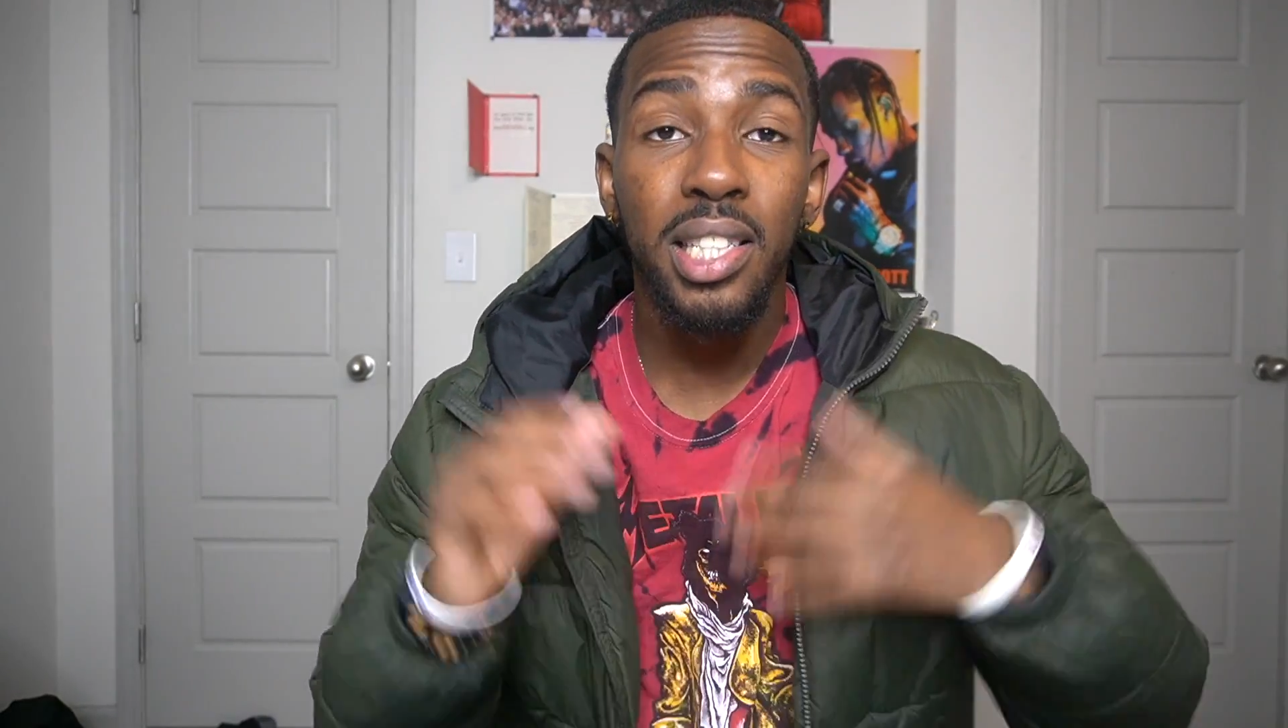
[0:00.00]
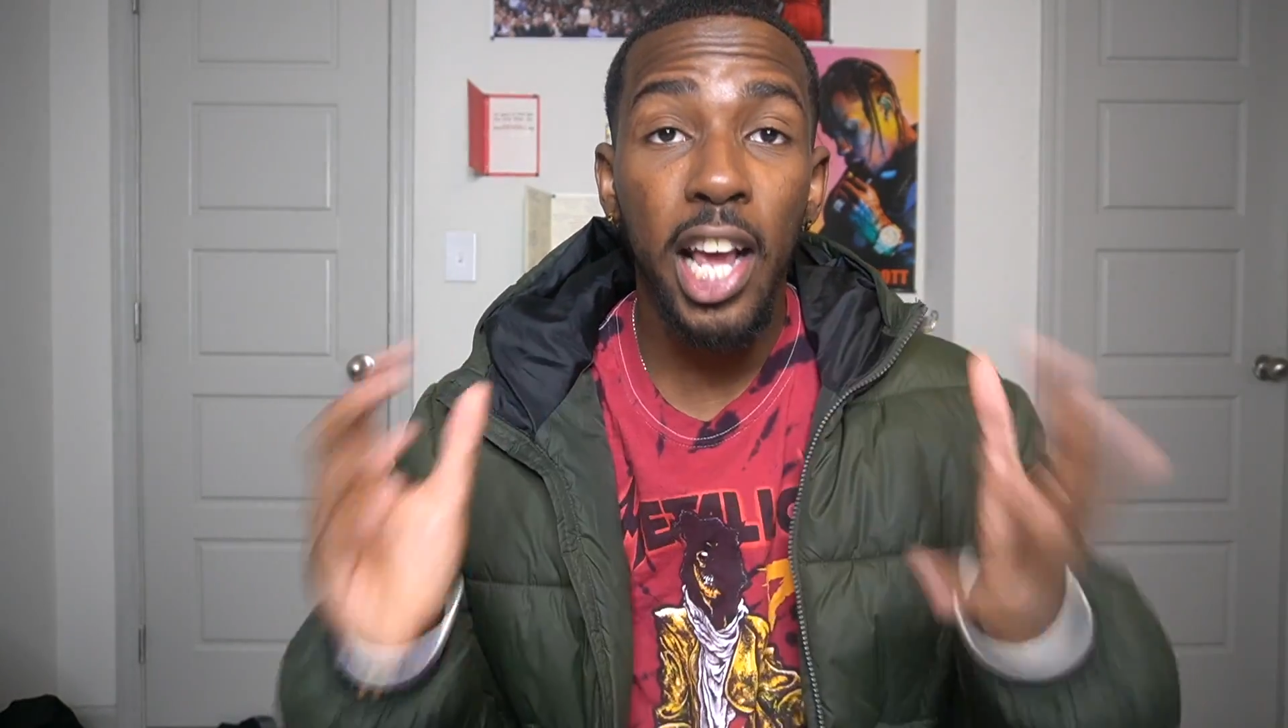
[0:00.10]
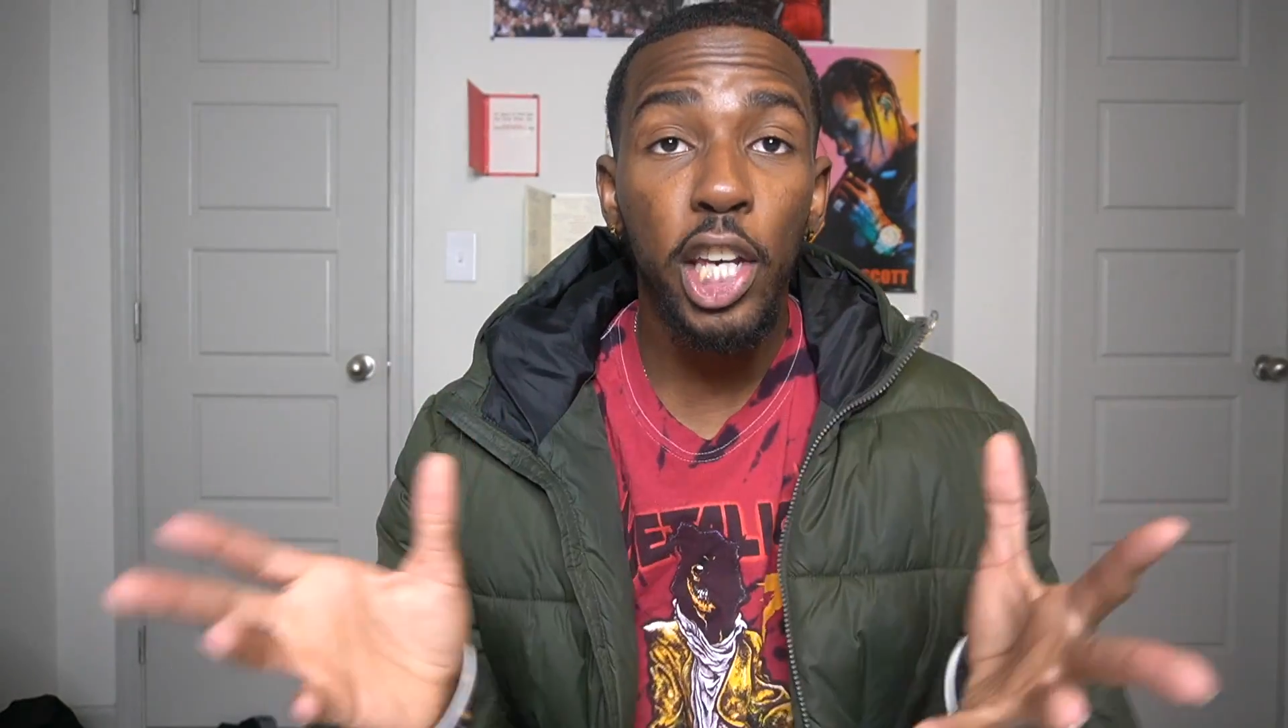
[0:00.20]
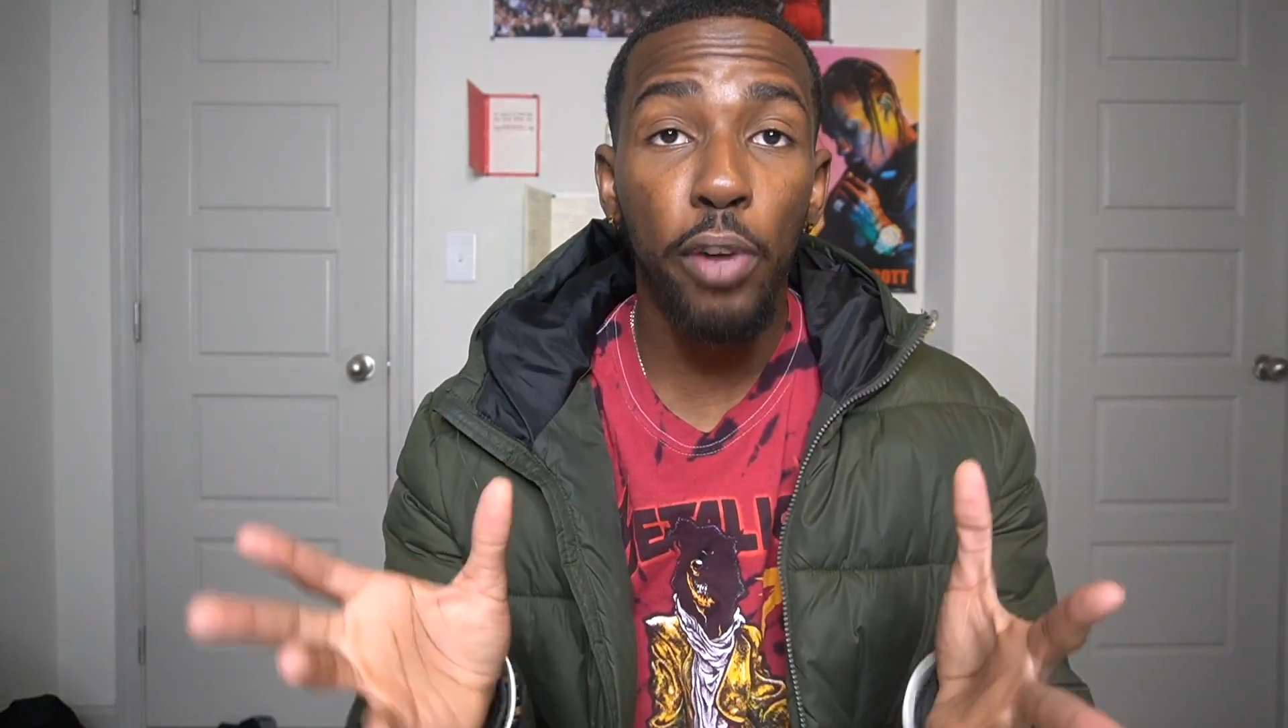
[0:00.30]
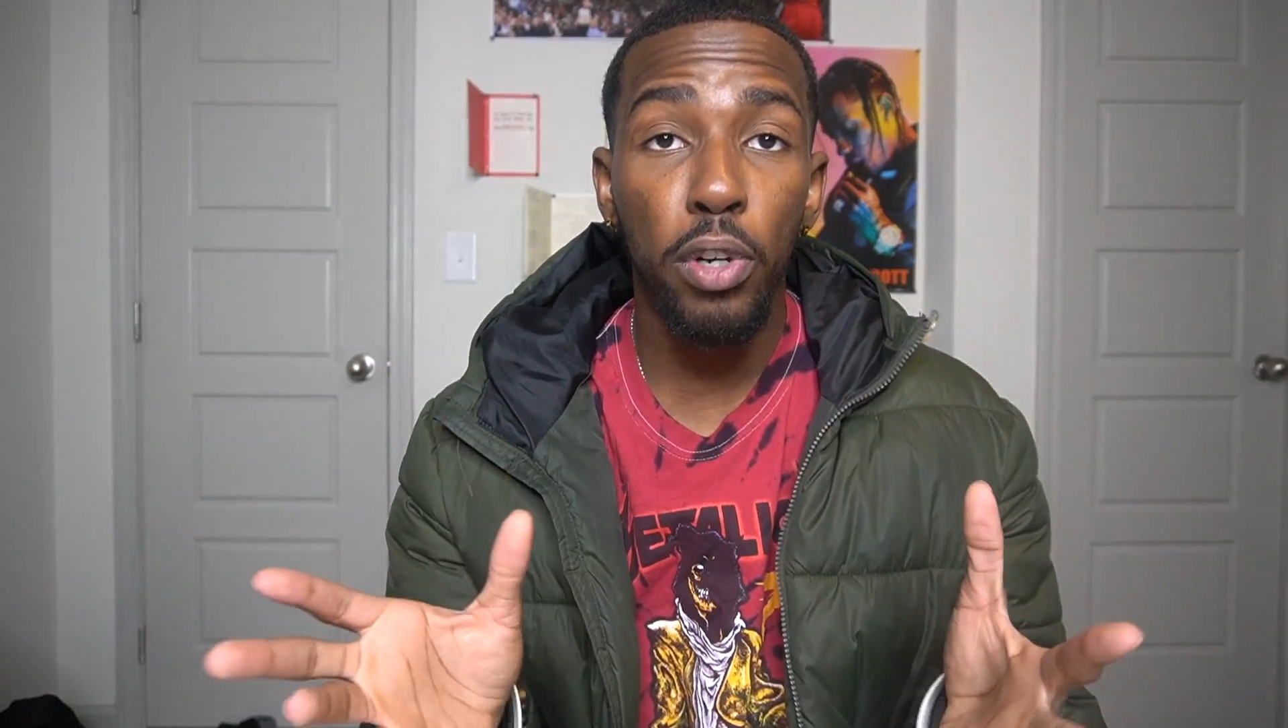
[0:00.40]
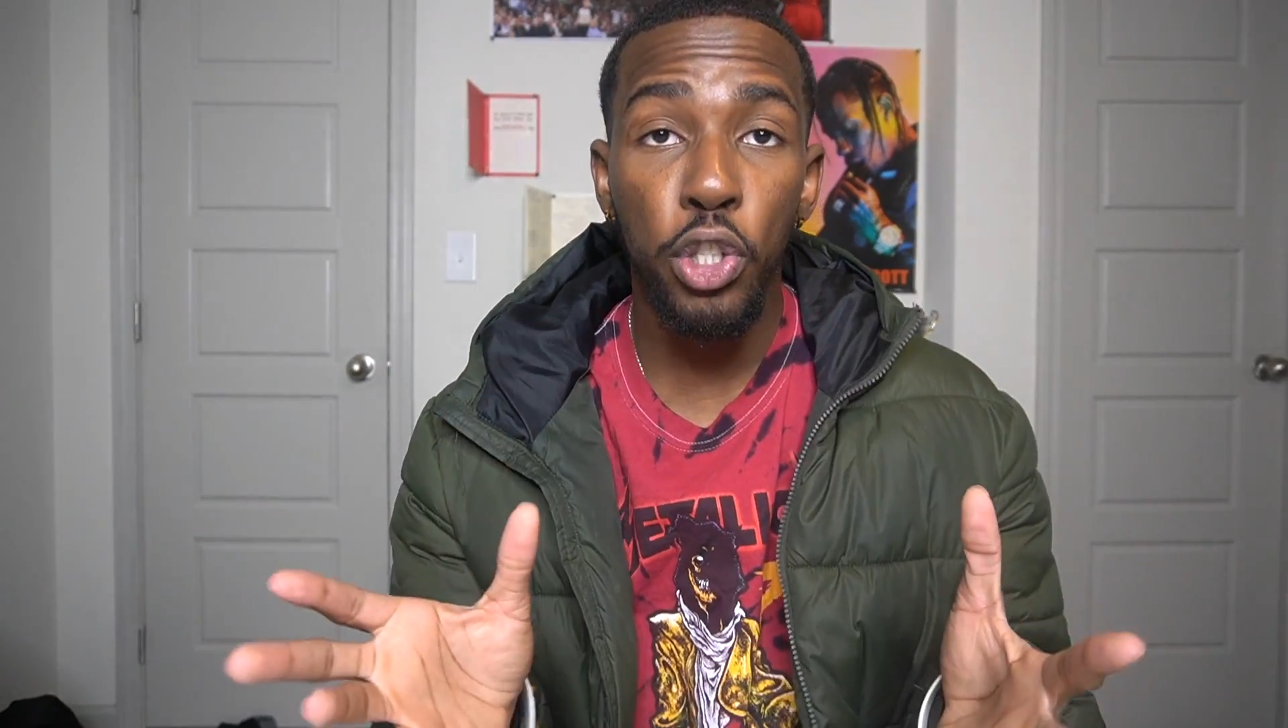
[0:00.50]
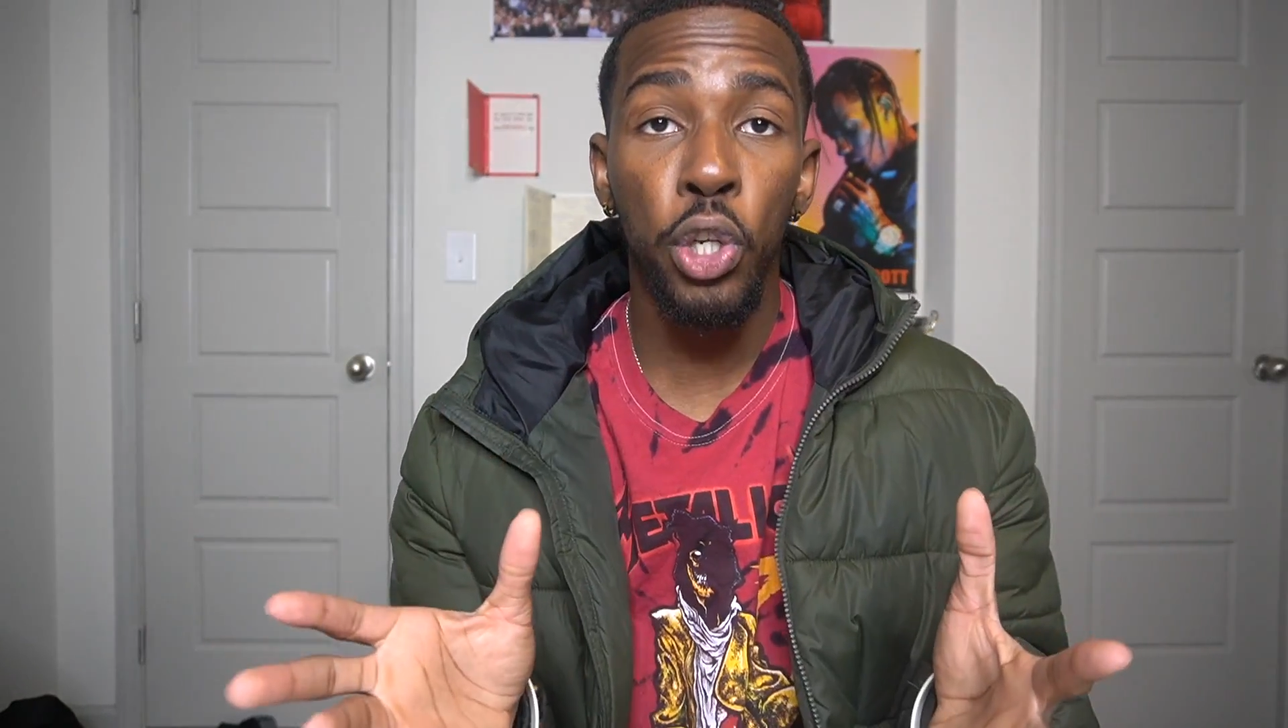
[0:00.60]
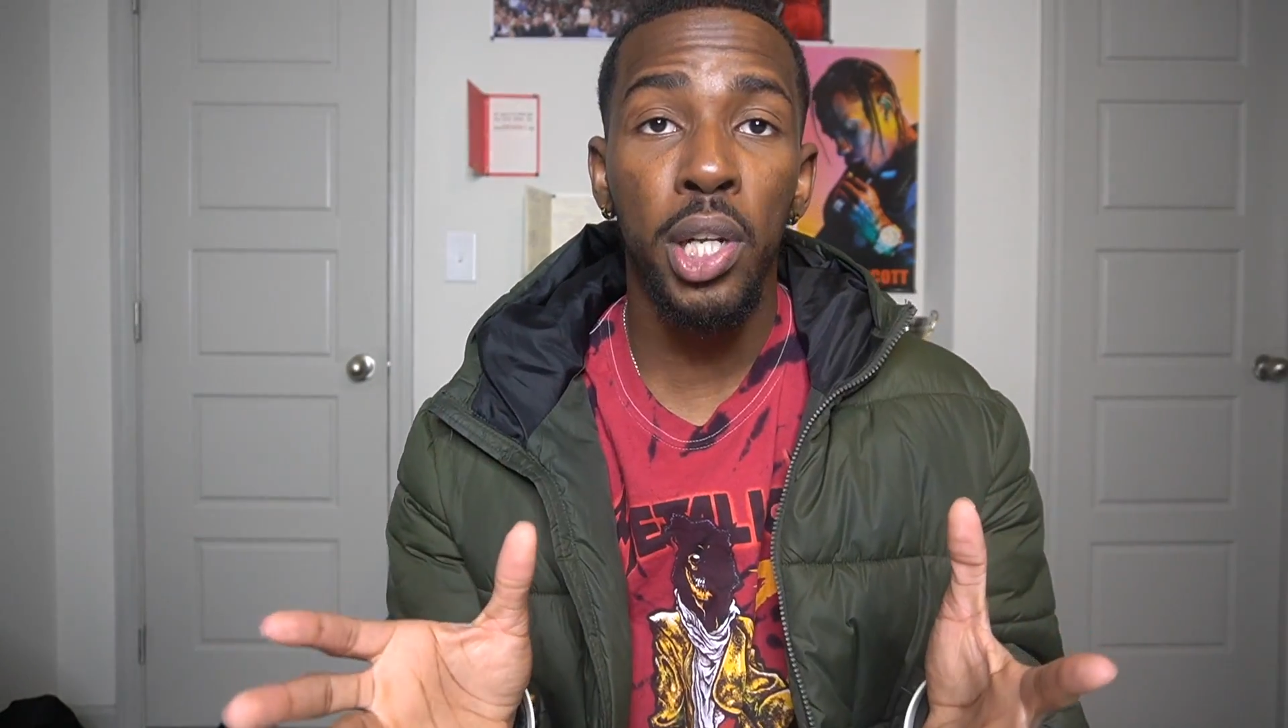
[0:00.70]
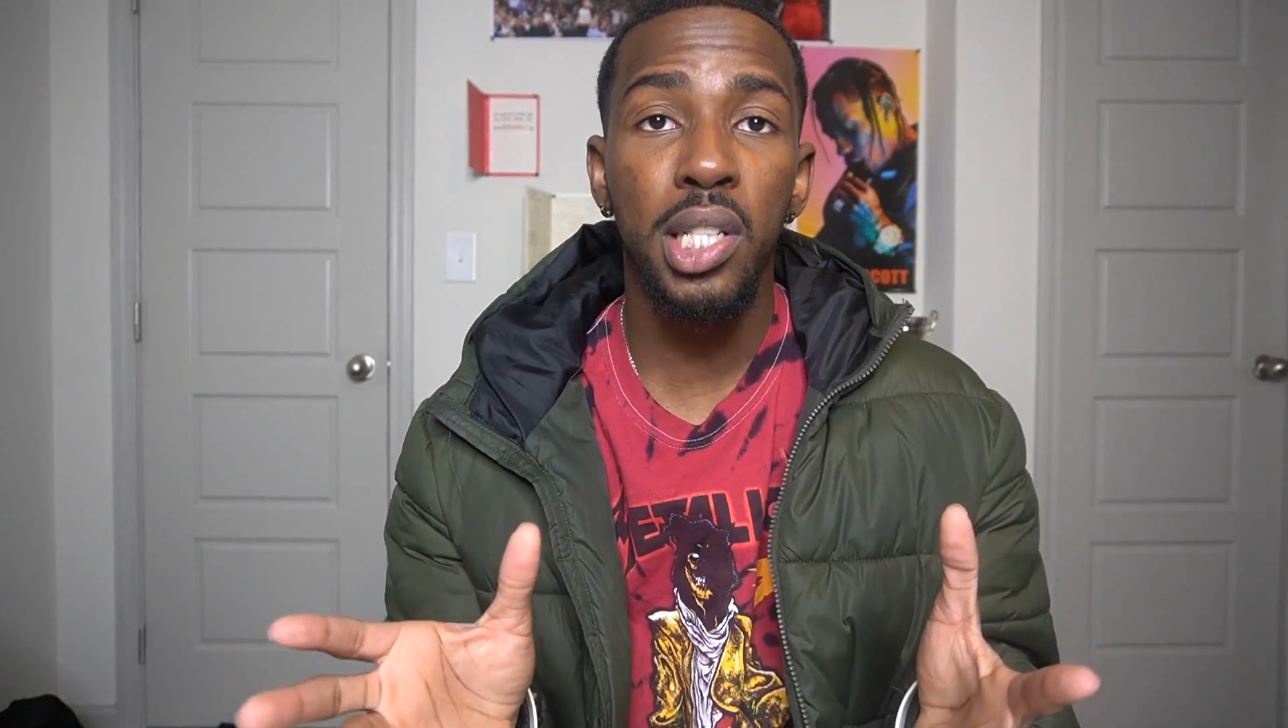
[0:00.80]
thank you for tuning